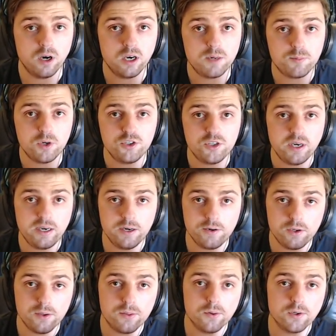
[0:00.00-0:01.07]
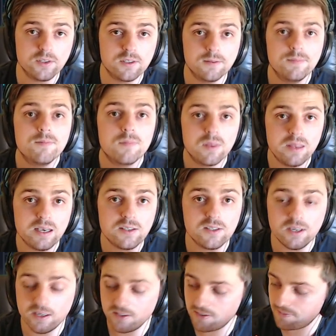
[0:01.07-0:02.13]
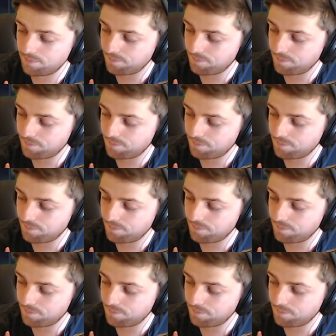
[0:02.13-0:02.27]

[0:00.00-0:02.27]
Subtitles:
I'd appreciate hearing your thoughts. Thanks, guys.